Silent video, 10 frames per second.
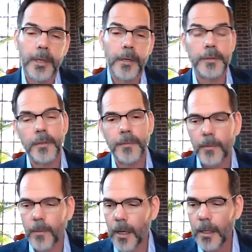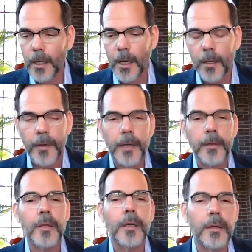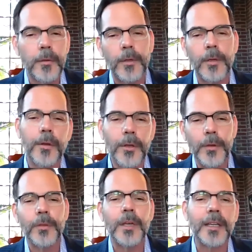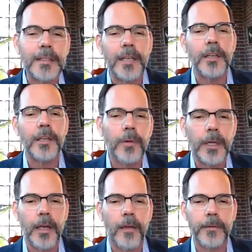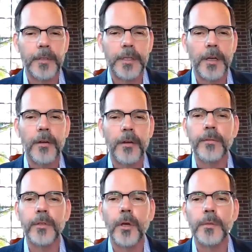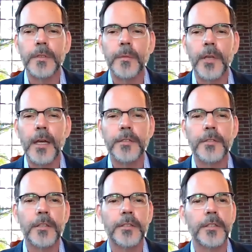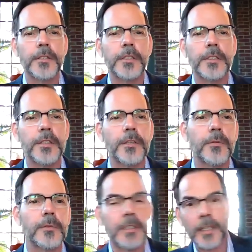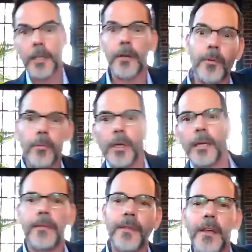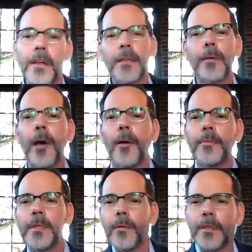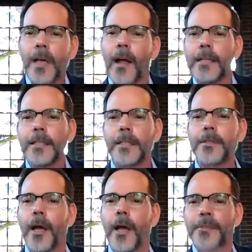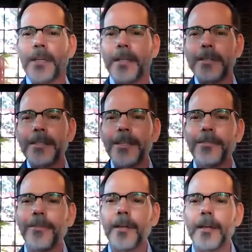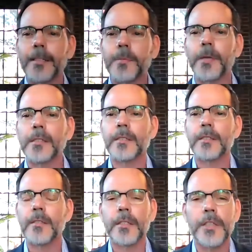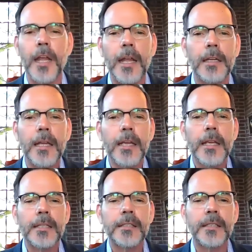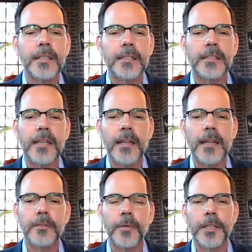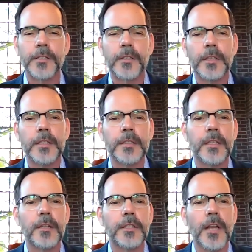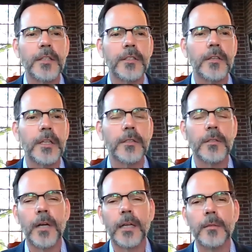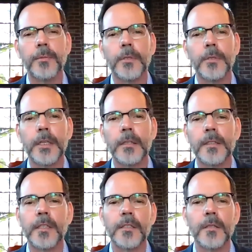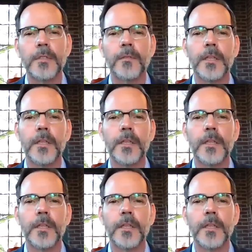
post if you want, the, the, the continuing efforts of global supply structures to deal with um, tiny disruptions in various places in the chain is the extent to which these chains are incredible systems of